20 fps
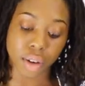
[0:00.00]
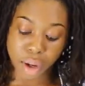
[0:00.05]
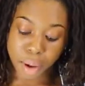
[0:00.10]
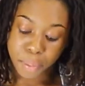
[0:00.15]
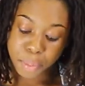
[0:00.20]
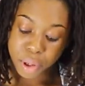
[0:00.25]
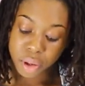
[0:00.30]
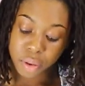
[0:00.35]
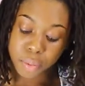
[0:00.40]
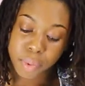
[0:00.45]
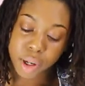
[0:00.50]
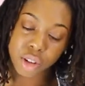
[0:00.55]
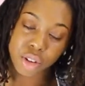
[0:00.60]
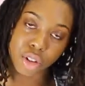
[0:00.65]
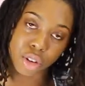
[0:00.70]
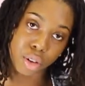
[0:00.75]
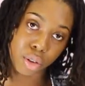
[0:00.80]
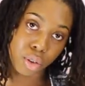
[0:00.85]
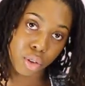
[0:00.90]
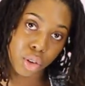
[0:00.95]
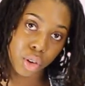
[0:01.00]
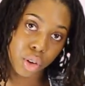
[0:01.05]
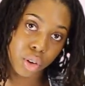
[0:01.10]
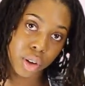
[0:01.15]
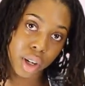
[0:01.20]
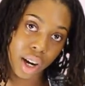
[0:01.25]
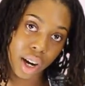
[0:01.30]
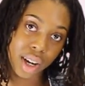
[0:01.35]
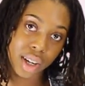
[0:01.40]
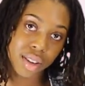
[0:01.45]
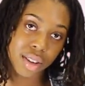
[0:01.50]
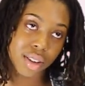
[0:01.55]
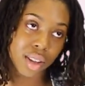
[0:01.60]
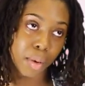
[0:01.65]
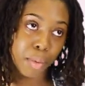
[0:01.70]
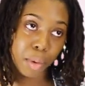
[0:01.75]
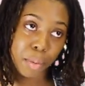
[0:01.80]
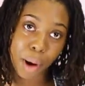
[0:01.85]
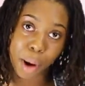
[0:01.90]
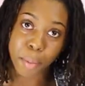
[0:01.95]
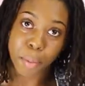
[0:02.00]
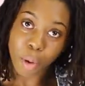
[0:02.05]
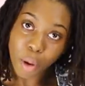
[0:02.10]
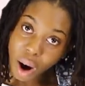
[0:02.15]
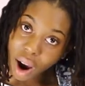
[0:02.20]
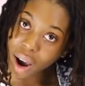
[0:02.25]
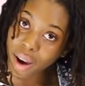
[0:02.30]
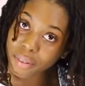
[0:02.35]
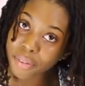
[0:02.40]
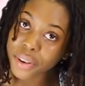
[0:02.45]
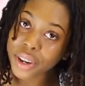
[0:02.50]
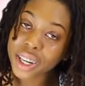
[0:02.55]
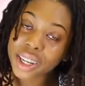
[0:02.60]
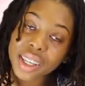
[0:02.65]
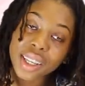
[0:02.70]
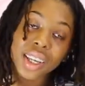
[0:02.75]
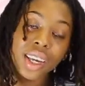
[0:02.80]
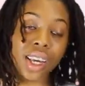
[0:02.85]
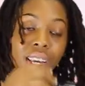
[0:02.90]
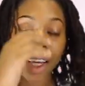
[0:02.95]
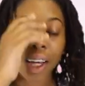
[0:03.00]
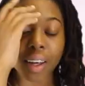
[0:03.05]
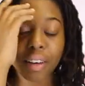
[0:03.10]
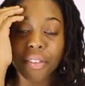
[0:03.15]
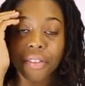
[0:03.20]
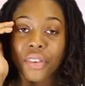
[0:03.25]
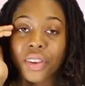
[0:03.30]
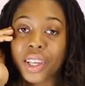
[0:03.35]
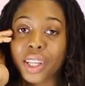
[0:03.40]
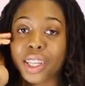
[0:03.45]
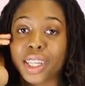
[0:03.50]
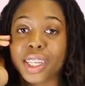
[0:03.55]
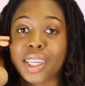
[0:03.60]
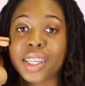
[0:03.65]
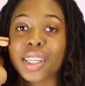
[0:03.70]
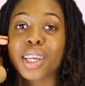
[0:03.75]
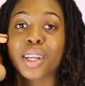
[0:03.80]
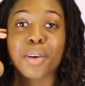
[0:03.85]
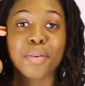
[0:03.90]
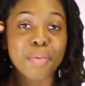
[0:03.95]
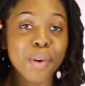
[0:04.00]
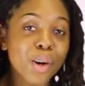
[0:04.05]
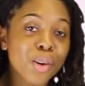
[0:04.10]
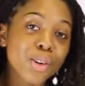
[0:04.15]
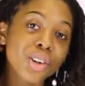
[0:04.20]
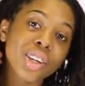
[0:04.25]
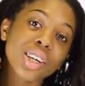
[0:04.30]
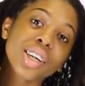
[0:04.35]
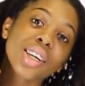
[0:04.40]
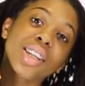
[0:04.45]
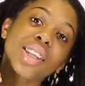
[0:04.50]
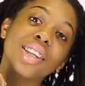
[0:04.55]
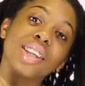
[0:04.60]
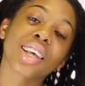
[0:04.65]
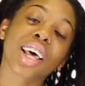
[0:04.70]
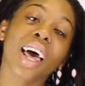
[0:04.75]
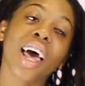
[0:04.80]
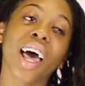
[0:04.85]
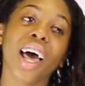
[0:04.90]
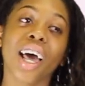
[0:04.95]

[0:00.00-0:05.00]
a bit of my journal to you guys, some of my private feelings and emotions.